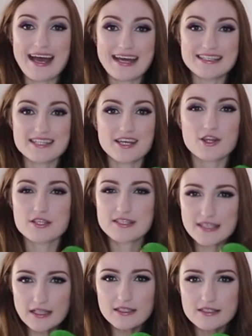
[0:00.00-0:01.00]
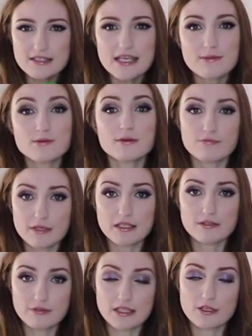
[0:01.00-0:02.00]
And the sellers seem to be
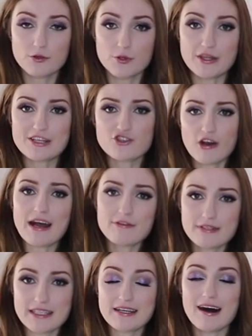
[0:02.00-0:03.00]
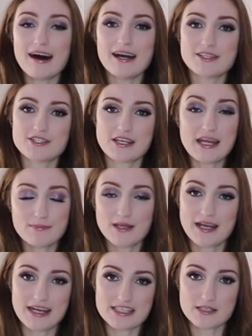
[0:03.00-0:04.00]
really, really good. They try really hard to keep
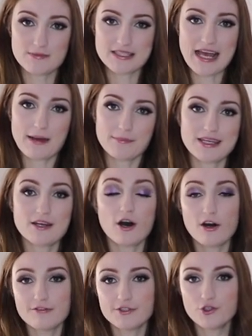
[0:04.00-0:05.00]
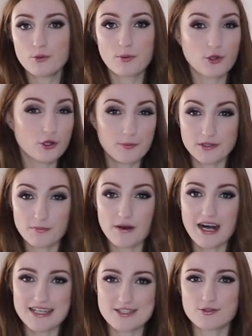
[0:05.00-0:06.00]
their customers happy. Often you'll pull open the
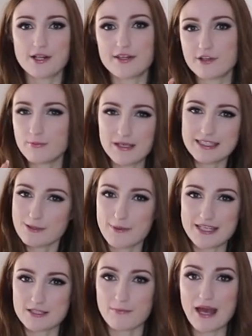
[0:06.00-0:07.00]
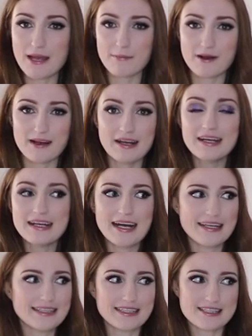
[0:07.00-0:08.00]
parcel and there'll be a little piece of paper
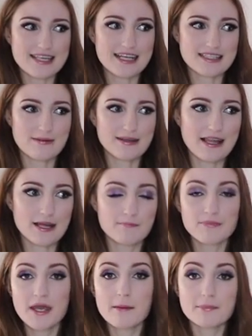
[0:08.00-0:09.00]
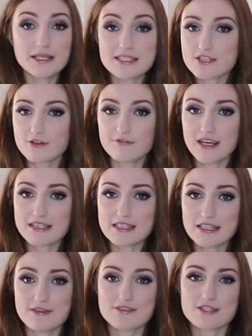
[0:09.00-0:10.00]
and it'll say something like, please don't forget
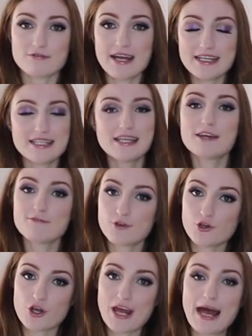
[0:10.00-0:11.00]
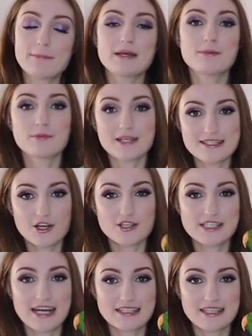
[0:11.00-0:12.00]
to leave us a rating. If you're not happy, please
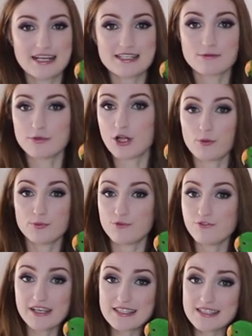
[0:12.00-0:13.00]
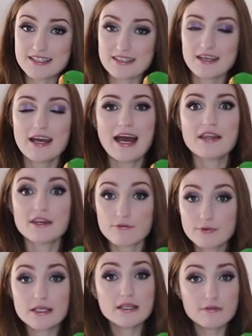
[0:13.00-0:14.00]
contact us and help you fix it. And they're
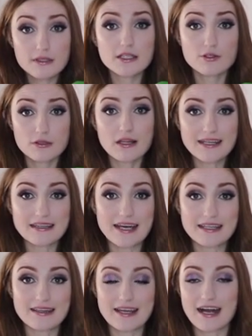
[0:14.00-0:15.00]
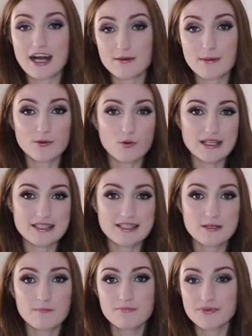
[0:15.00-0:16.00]
really, really good like that. Like I remember
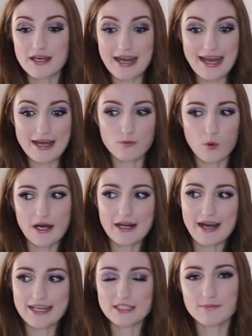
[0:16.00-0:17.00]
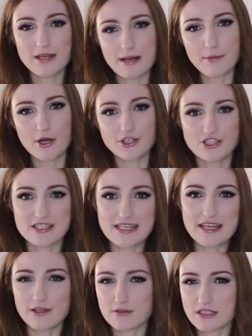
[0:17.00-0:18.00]
once I had one item that I
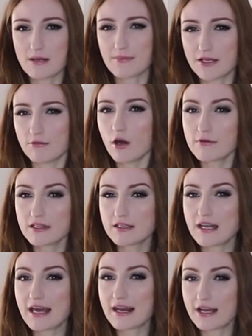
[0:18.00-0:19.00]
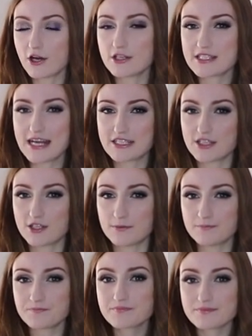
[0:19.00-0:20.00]
purchased and there was something wrong with it and I contacted
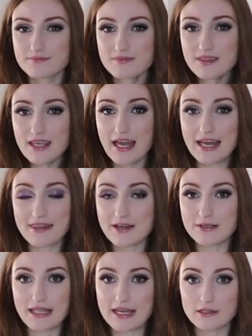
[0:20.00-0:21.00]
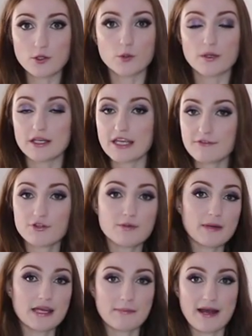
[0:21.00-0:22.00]
them and they were like, look, we're gonna give you the
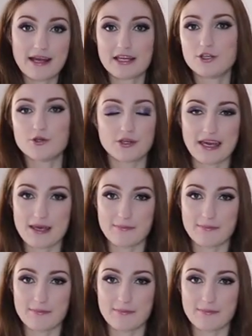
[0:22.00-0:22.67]
money back and you can